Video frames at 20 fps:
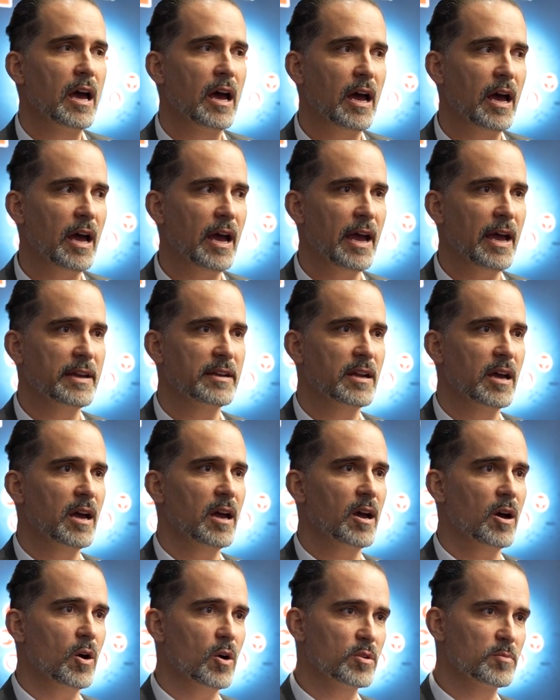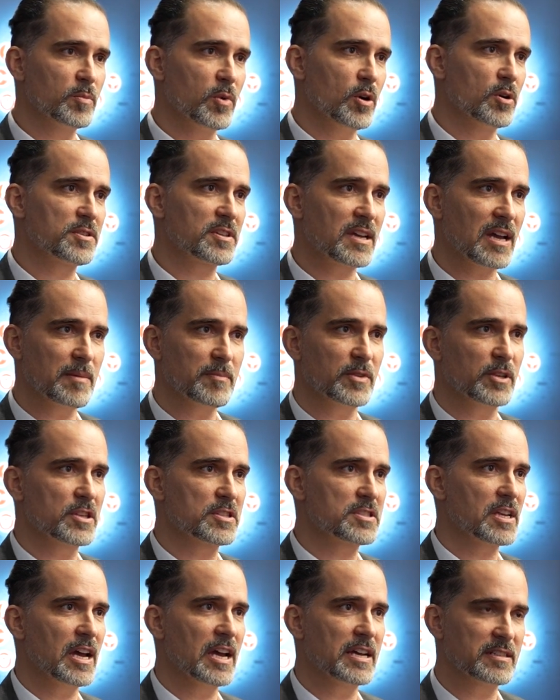and on both camera
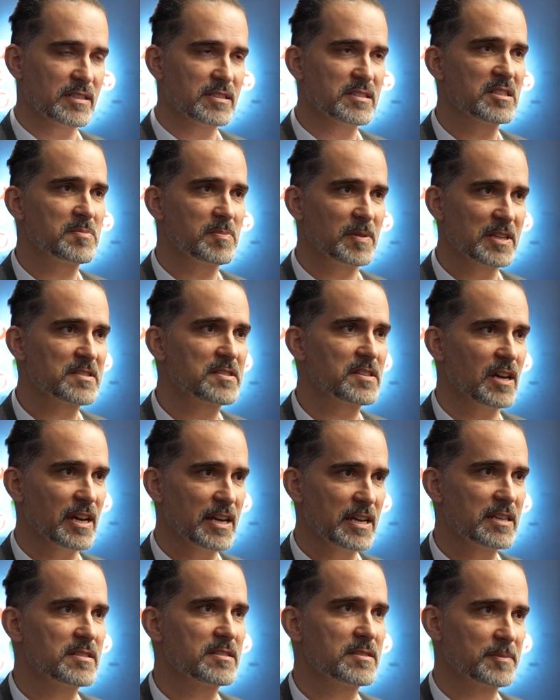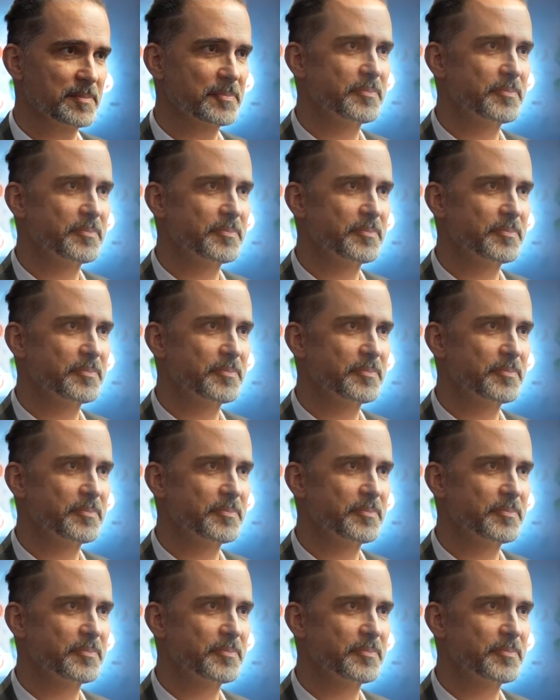side and display sides.